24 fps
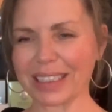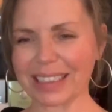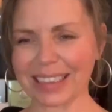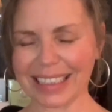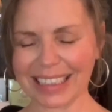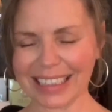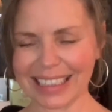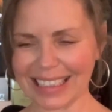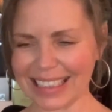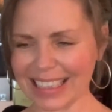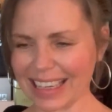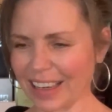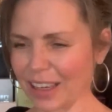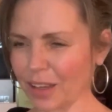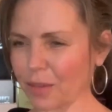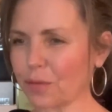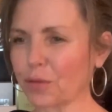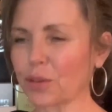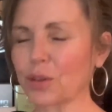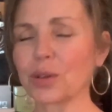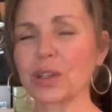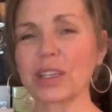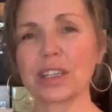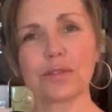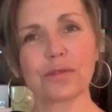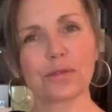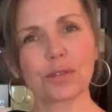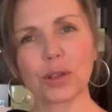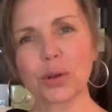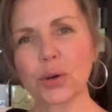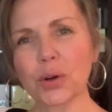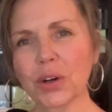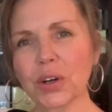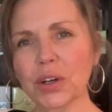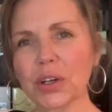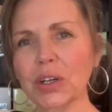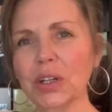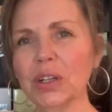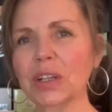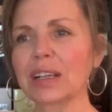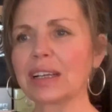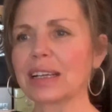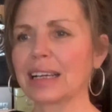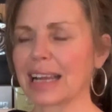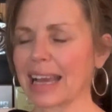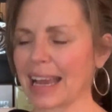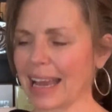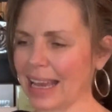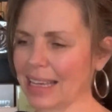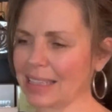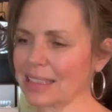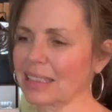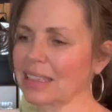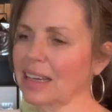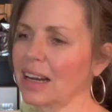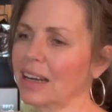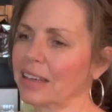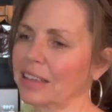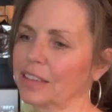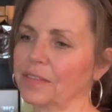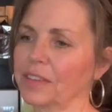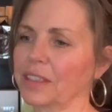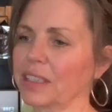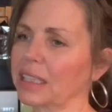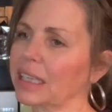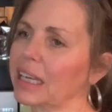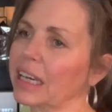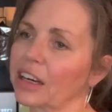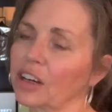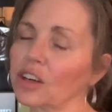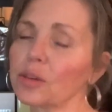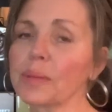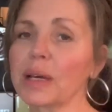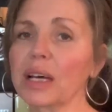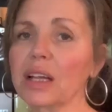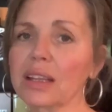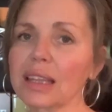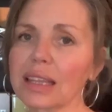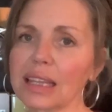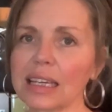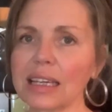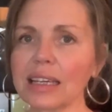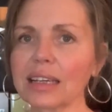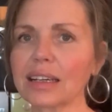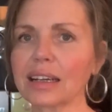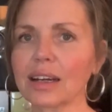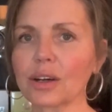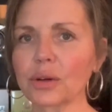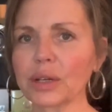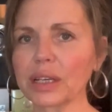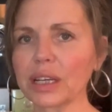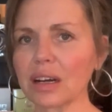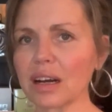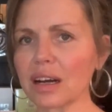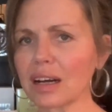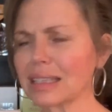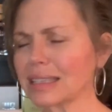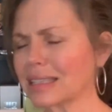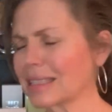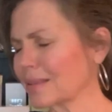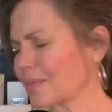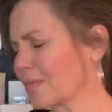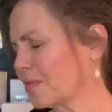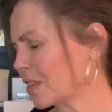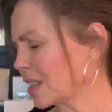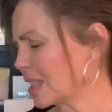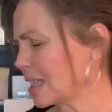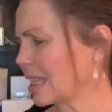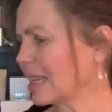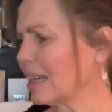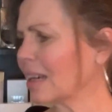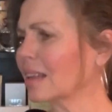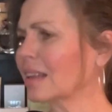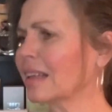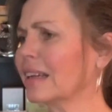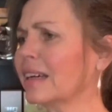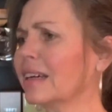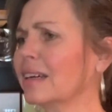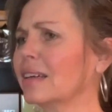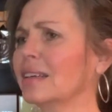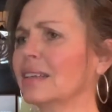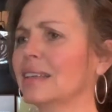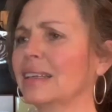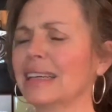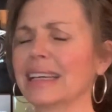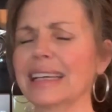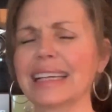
It is a fruity floral, has kind of a caramel thing going on, some vanilla.